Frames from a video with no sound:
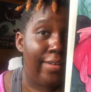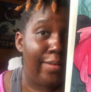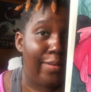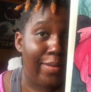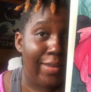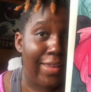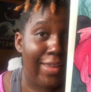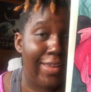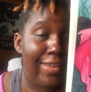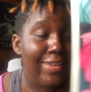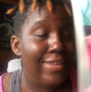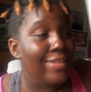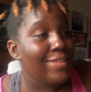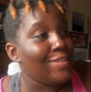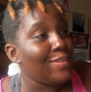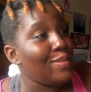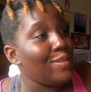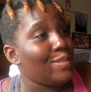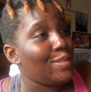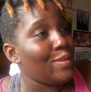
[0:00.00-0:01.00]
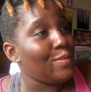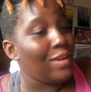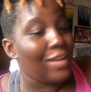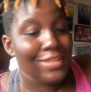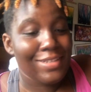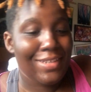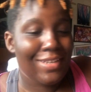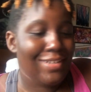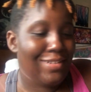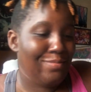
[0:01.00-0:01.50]
Okay, do you see why
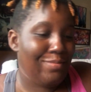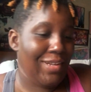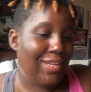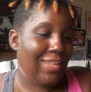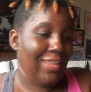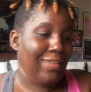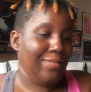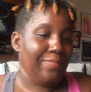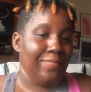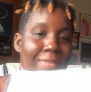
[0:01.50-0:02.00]
I say it's muddy?